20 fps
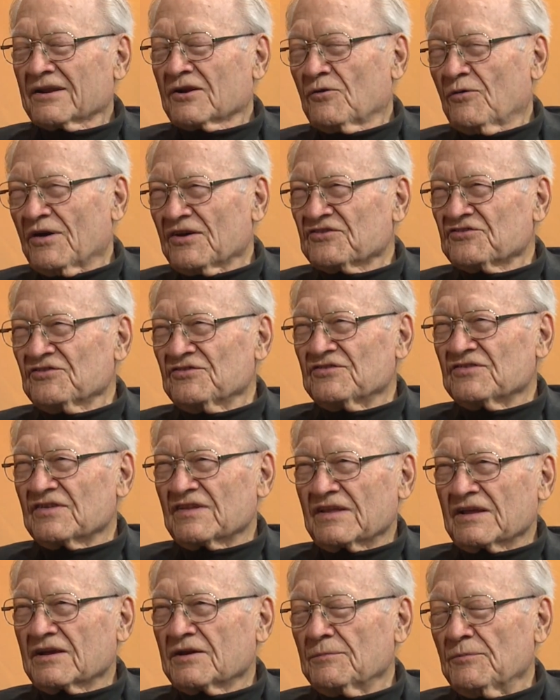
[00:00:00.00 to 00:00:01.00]
of questions
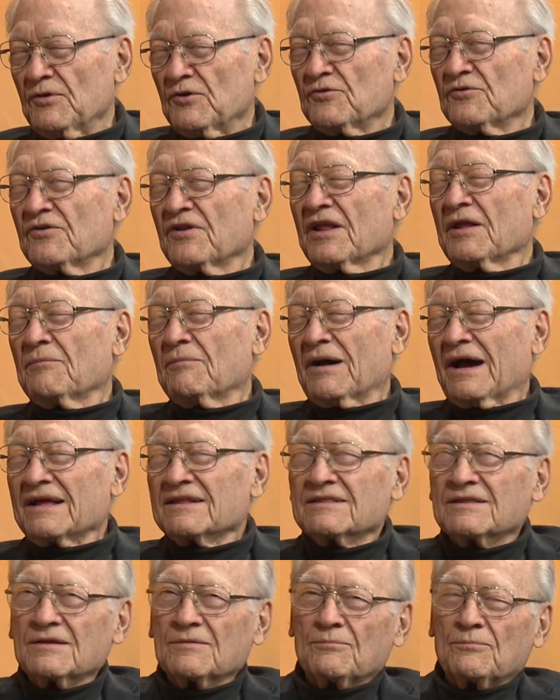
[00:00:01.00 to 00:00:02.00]
in the community
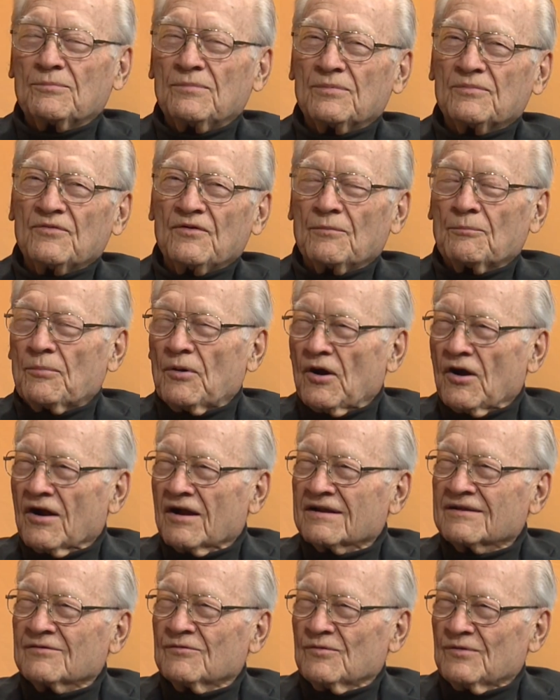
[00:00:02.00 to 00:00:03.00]
about the
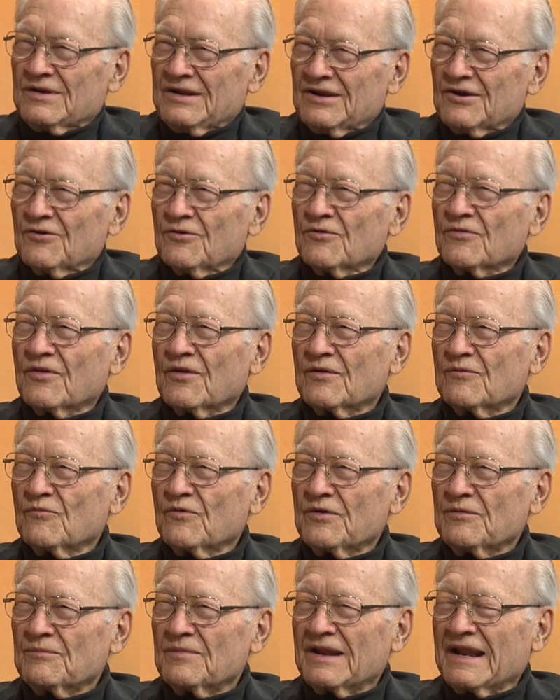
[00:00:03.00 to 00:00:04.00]
park. We know that
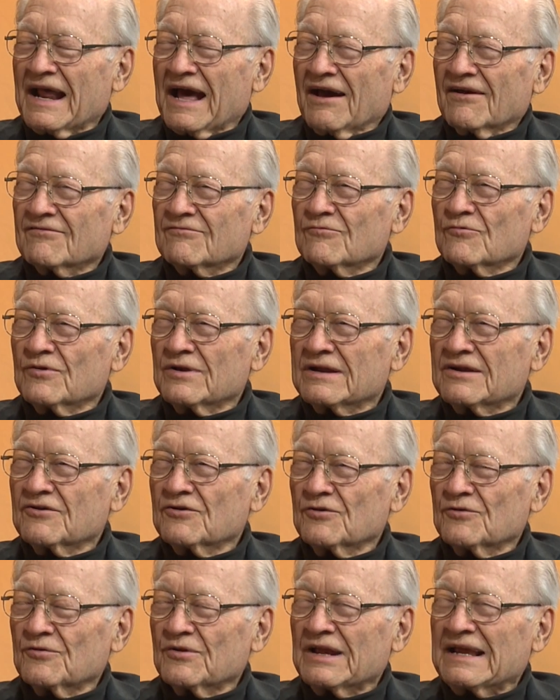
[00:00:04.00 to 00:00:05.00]
we've been out
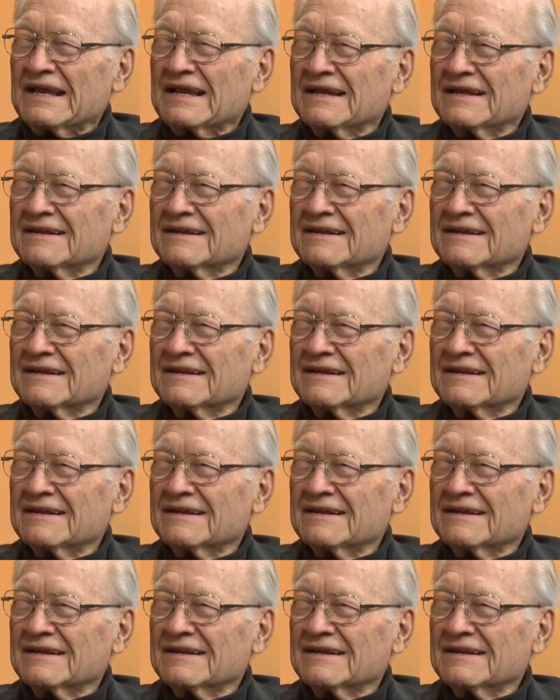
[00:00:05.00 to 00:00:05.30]
recruiting